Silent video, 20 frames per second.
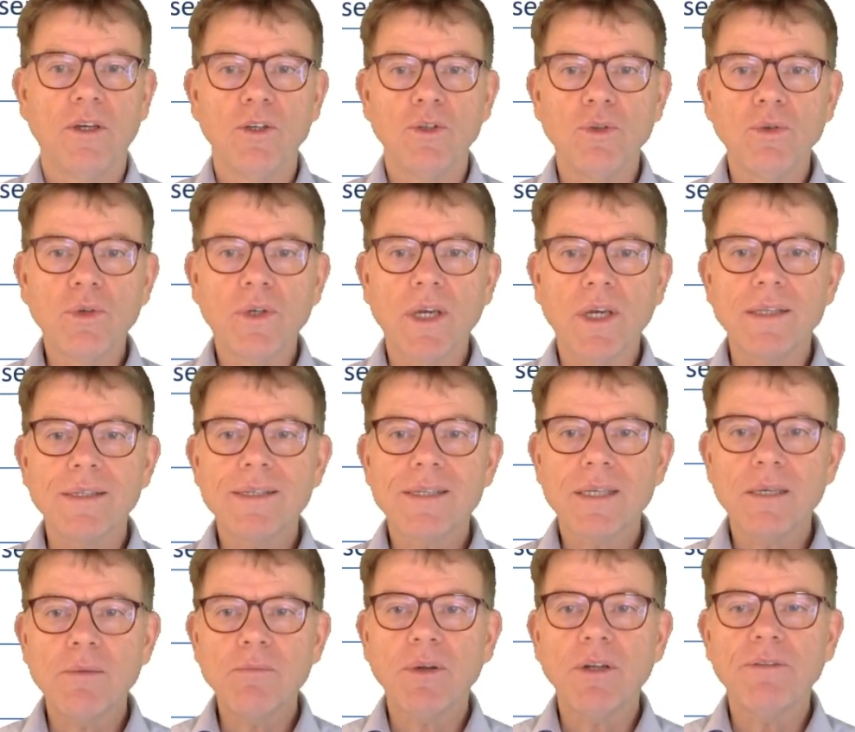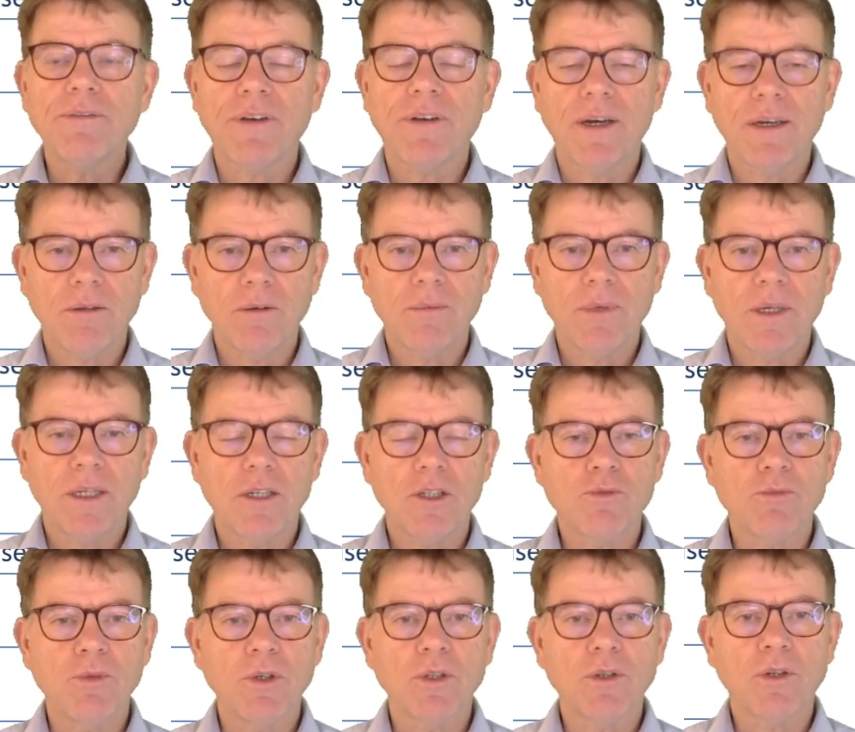You can simplify the
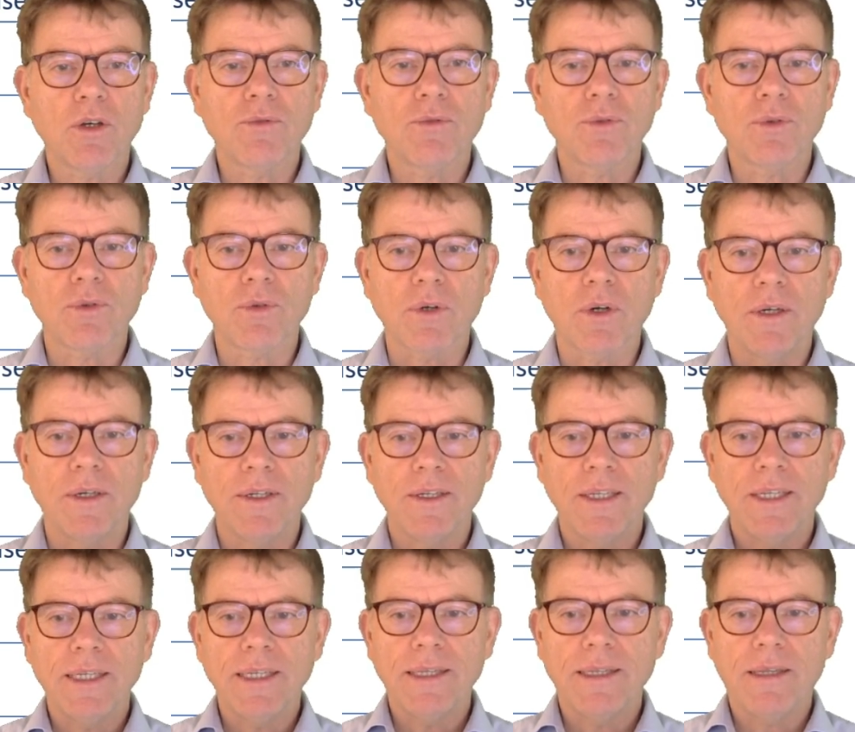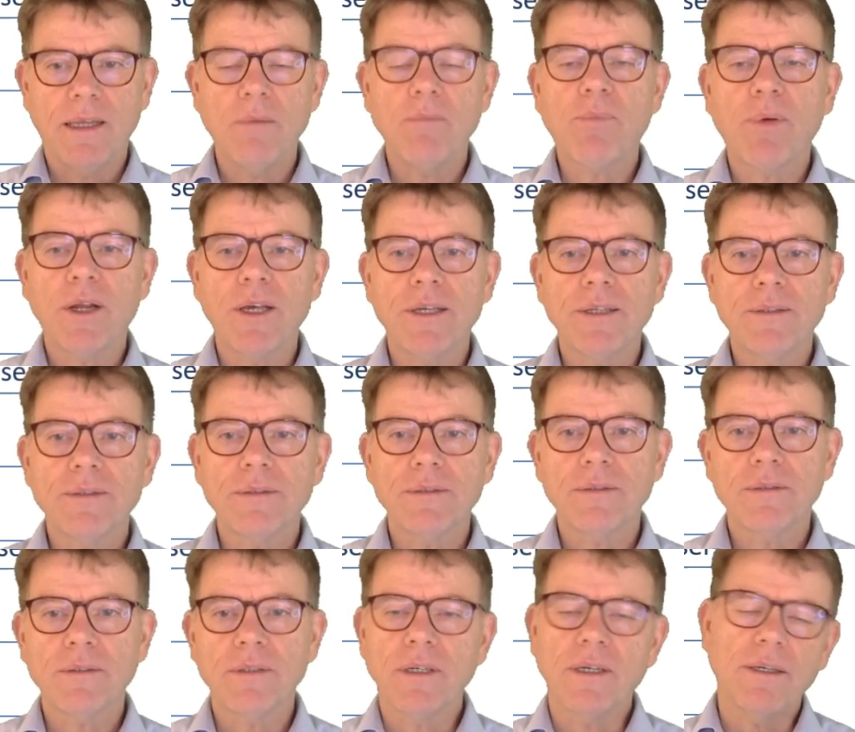management of your template
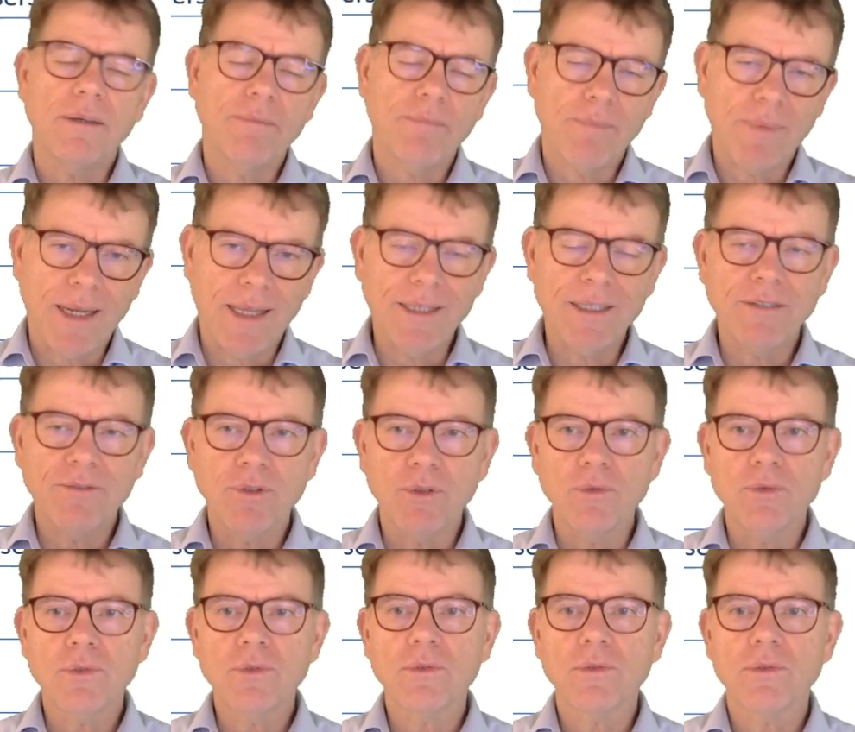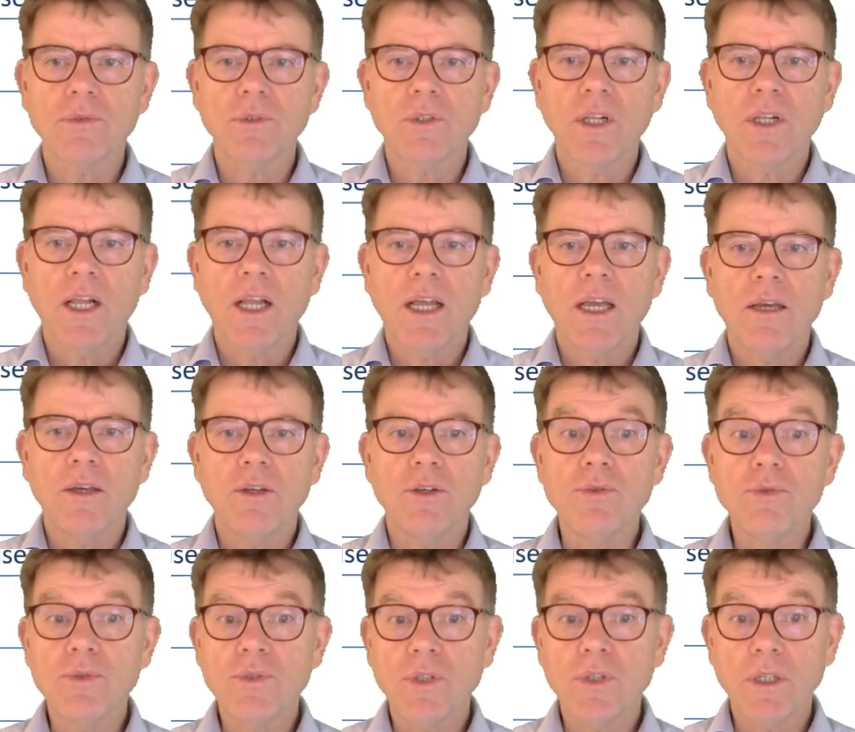planning views
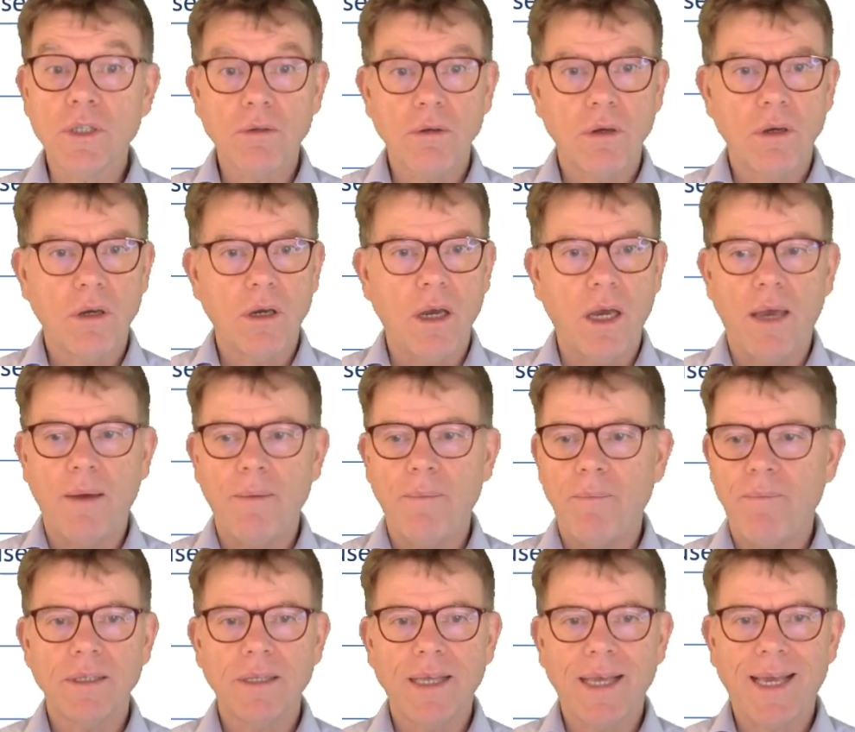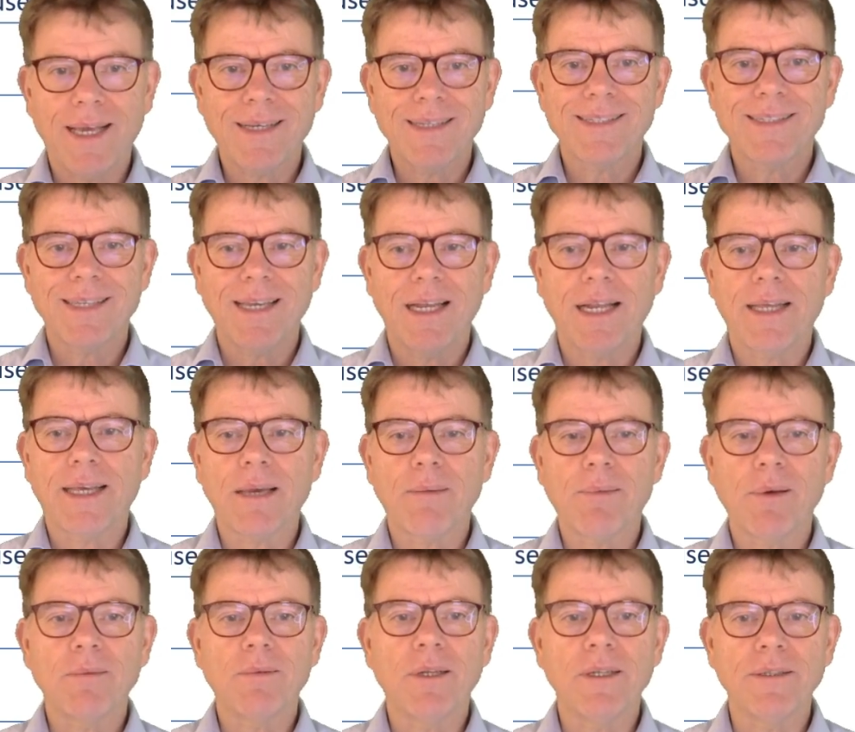using Excel
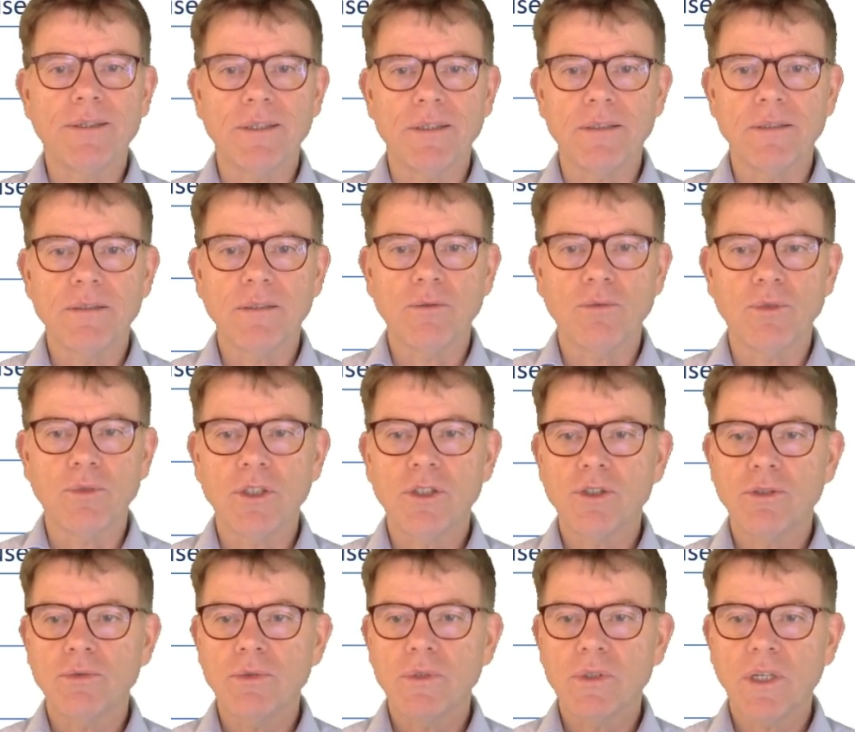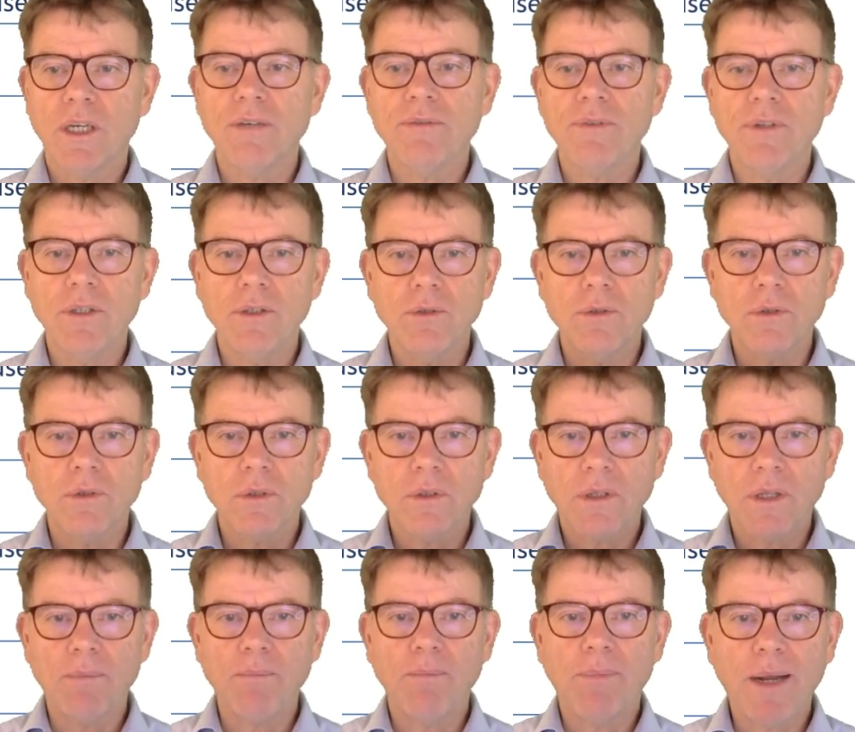capabilities, which you save in your
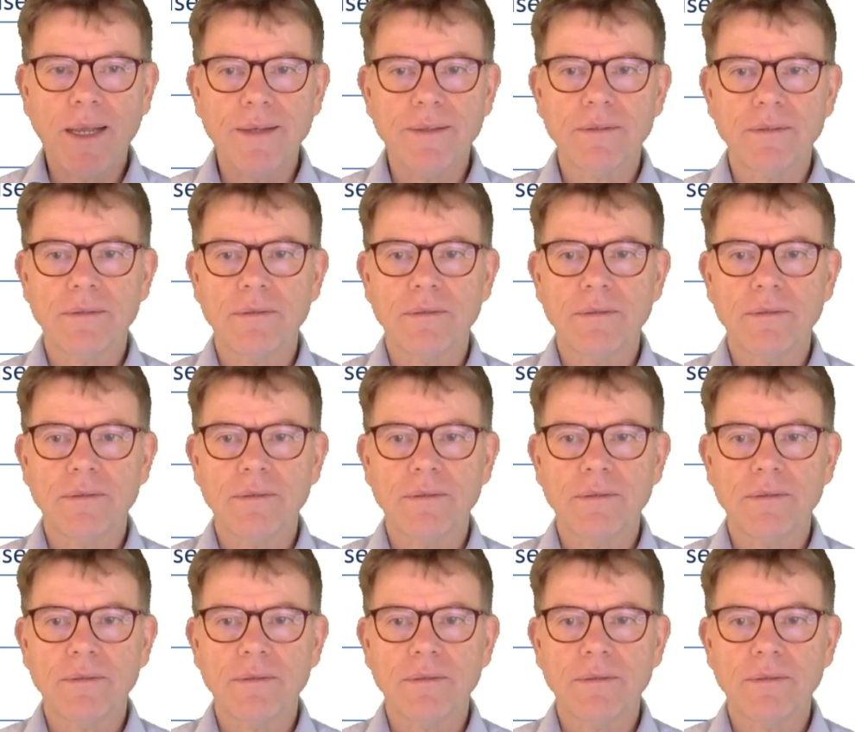template.